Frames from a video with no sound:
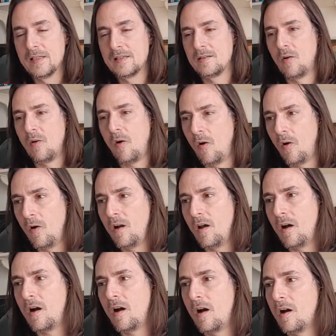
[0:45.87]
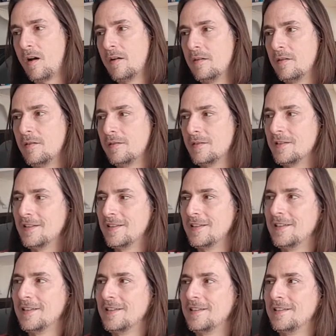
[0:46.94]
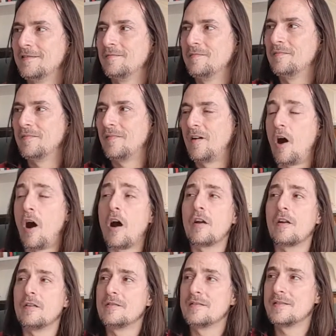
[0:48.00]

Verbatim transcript: So all our carnal